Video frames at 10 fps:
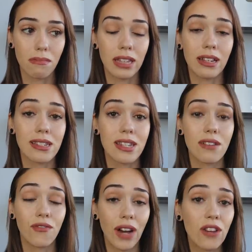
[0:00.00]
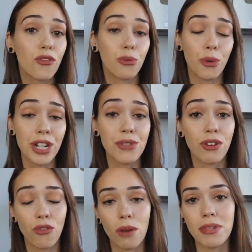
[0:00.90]
And let's fight for prison
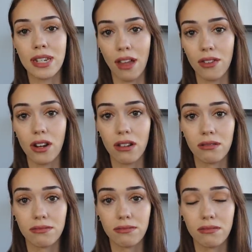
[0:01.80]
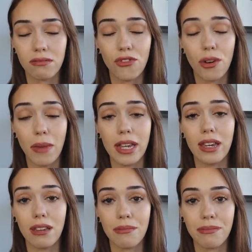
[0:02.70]
reform together, for
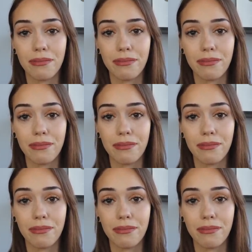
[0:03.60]
Mikey,